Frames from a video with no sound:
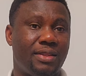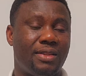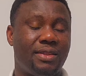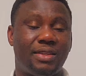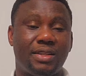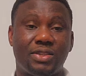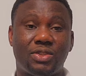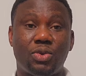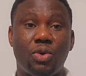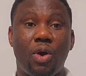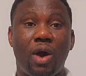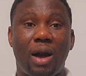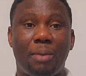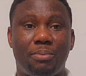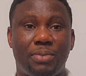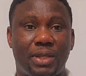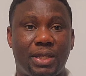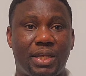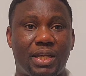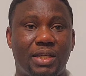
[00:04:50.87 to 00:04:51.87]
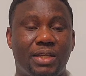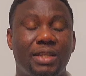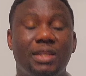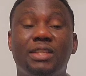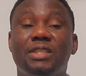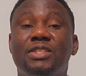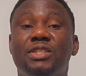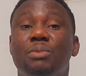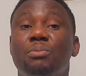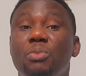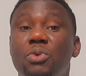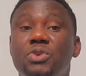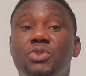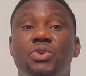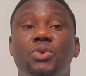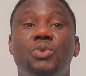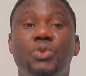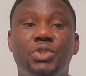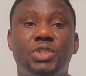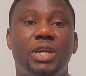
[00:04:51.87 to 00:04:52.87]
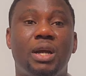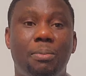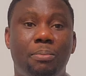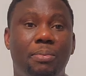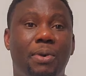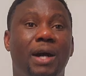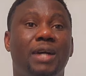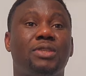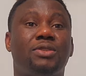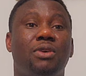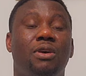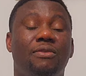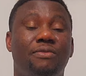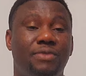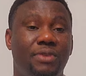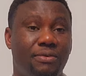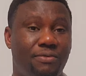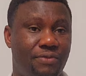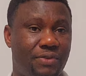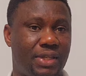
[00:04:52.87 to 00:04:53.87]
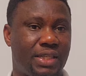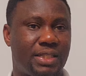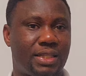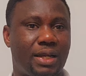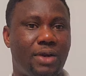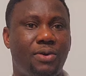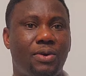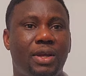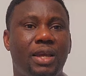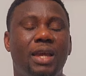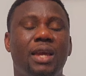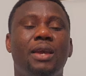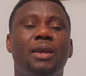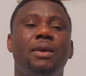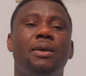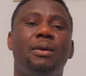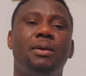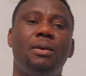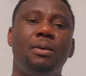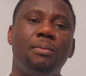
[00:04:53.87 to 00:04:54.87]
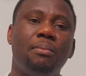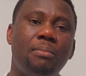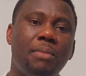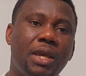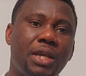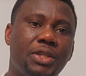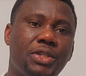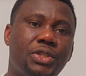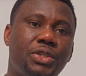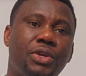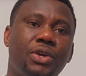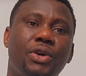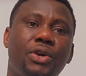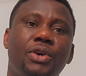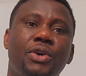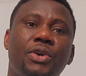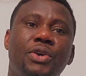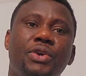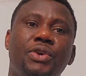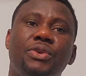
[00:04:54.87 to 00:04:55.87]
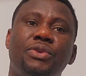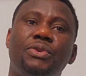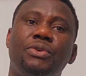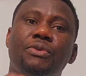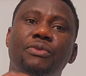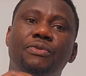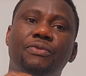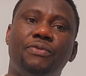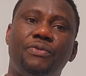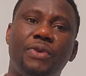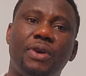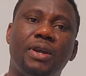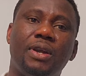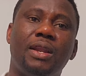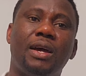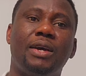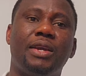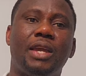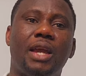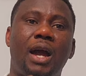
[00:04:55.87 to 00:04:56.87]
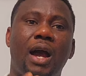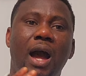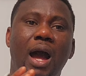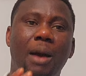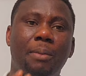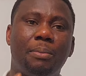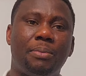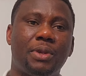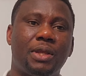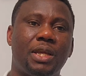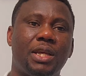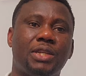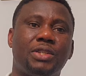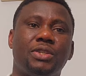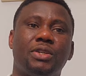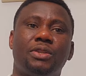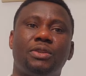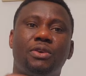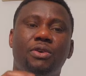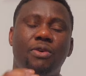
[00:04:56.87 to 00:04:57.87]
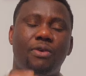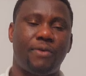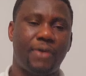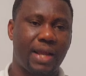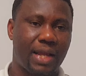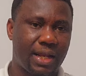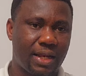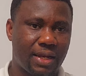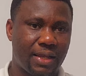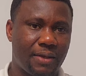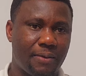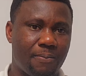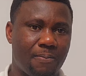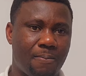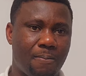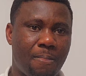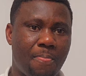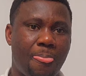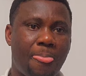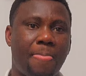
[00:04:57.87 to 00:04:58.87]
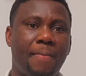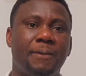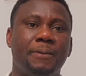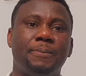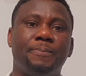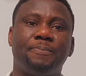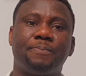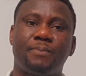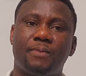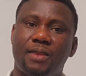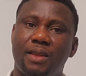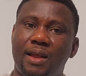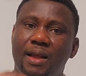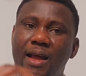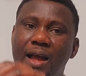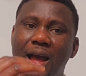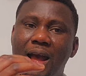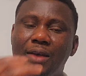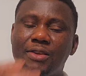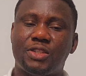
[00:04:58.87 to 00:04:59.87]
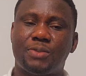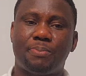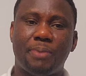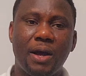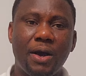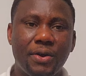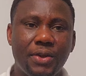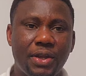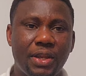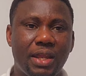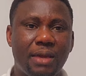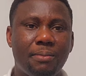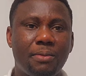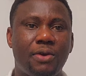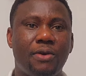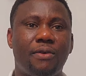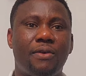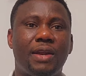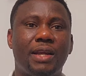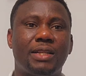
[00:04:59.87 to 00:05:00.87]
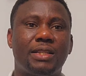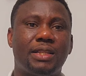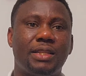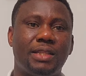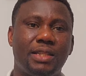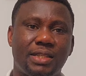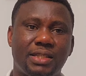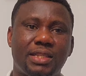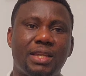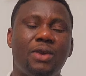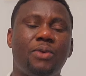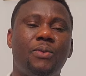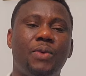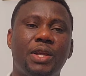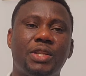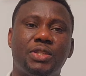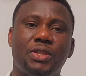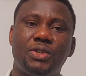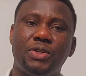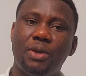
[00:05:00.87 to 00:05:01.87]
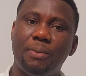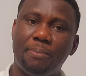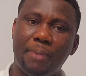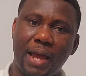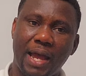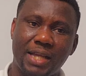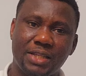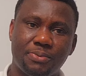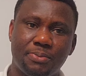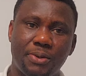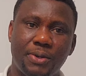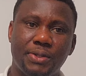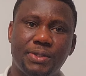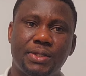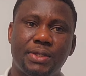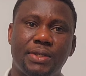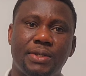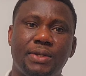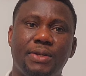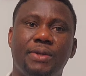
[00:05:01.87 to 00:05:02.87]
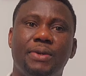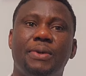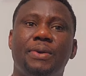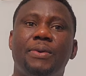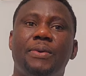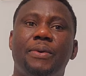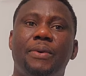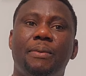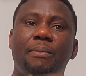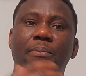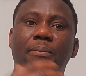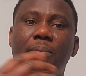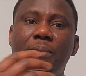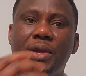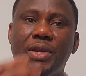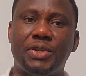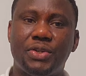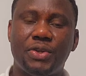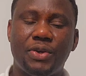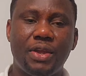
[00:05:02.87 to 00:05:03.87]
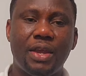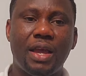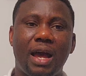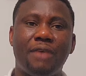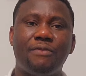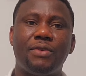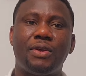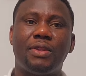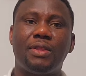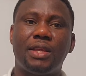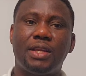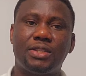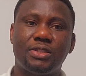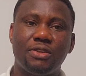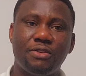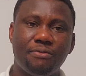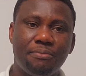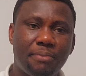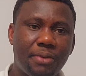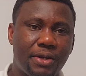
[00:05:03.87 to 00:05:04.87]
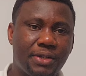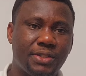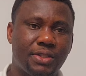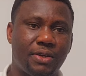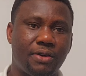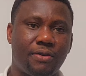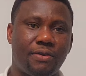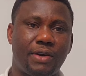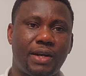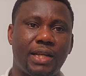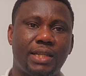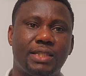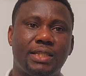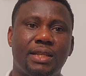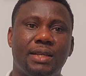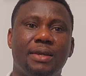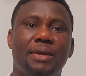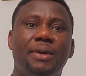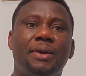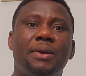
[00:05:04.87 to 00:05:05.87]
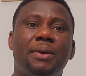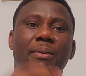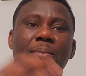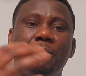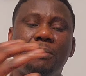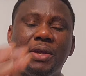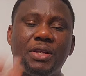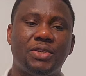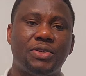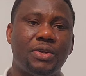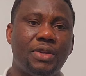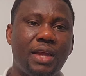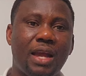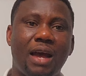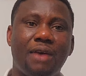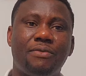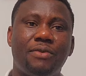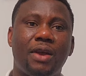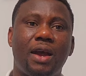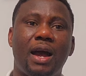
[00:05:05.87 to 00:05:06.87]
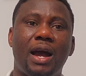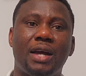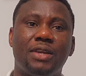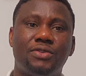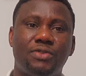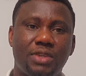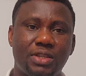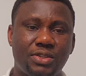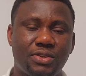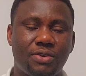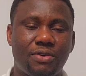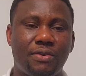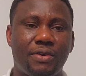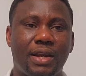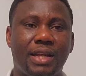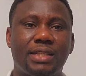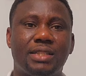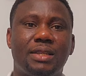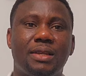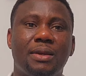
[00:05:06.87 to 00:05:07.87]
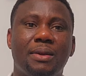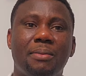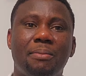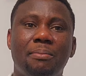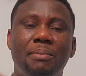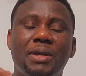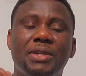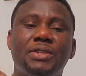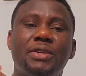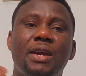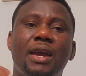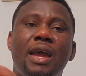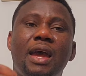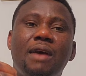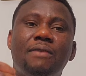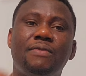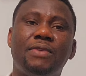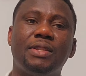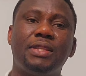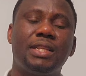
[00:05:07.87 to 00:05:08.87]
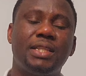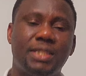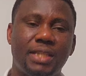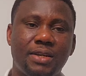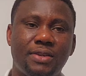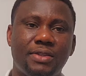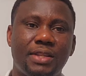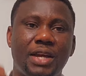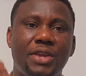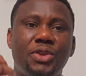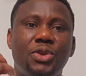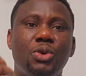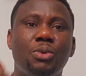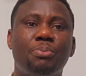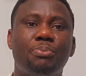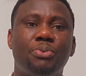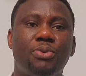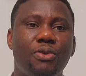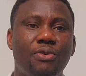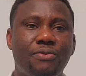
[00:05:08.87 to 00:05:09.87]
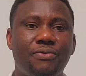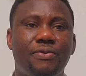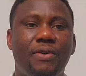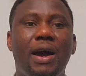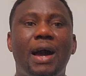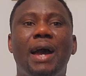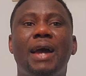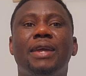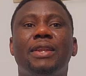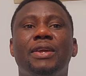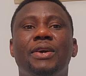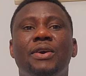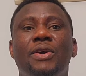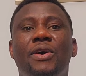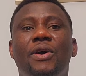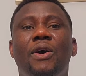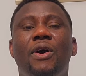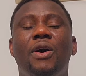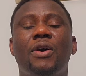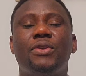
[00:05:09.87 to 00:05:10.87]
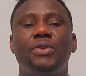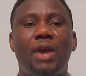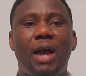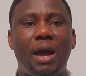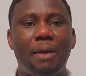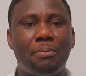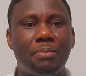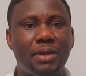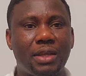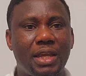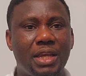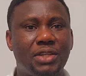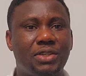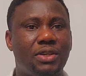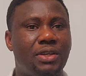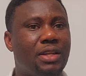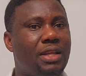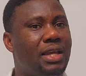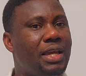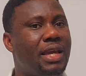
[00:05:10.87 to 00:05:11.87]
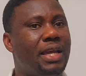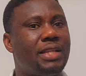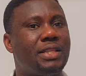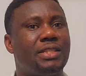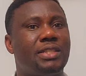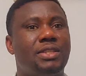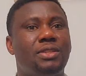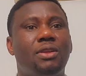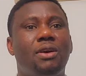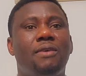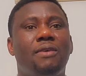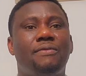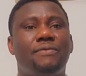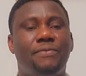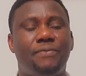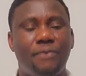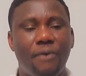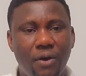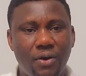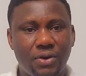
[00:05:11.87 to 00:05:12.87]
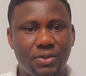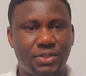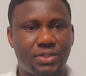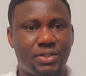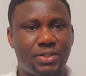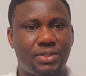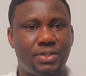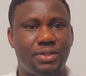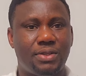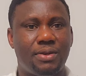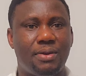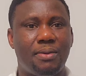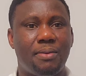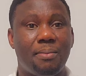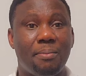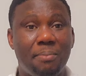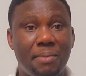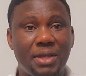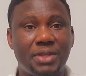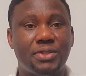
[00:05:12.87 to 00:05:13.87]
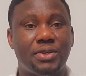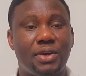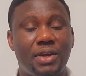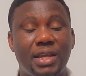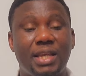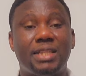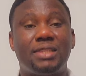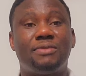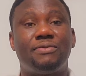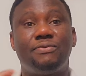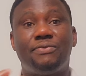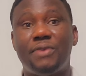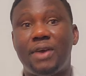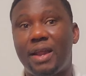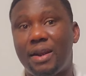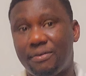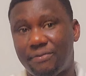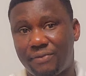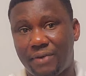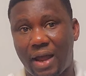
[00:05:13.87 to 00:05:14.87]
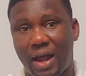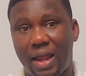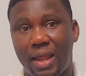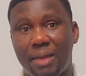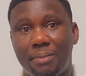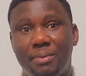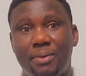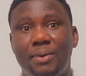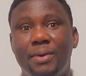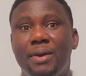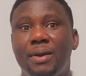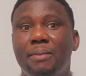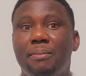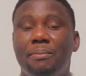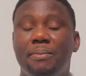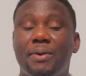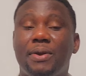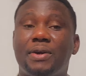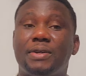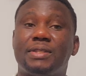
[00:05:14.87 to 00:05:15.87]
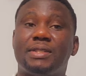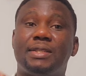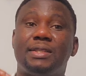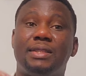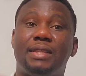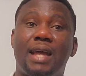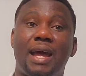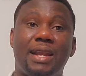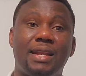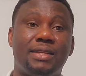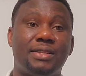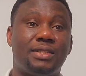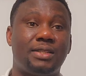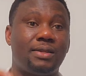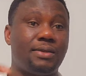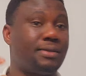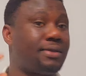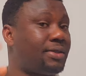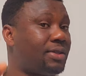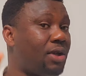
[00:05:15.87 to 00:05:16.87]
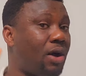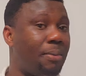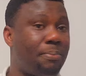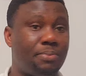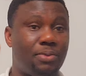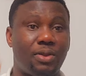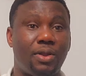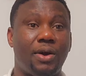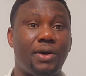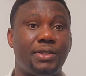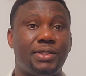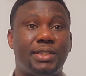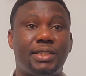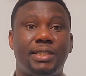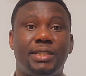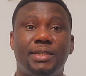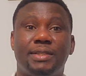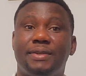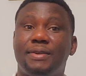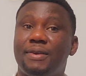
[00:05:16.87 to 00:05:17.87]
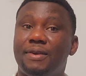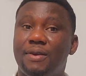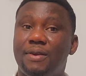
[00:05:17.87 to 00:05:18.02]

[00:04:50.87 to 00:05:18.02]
this whole application is the most crucial part of the visa okay make sure you fill out your application correctly spell your name correctly the same way it's on your passport make sure have your date of birth correct make sure you have your address correct make sure every detail that you provide on your application, it's not false. Make sure it's verifiable because that is the top notch